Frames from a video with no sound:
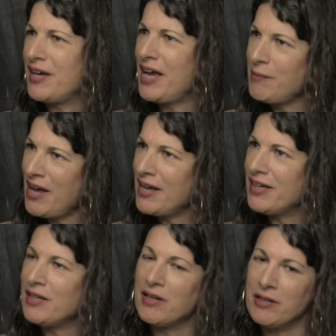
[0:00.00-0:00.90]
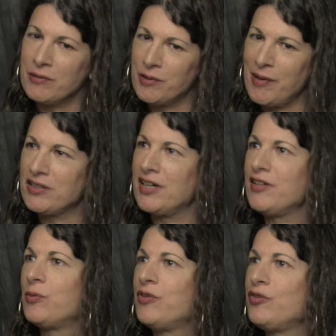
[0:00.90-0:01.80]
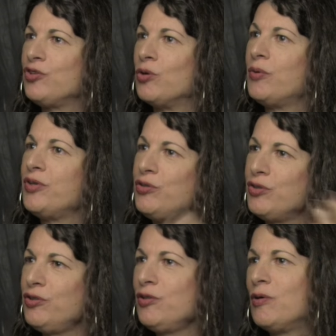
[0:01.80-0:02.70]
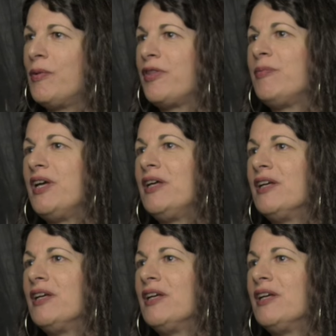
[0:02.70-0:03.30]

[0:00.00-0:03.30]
hey Maggie, one of my clients wants a duo, will you do a duo with me?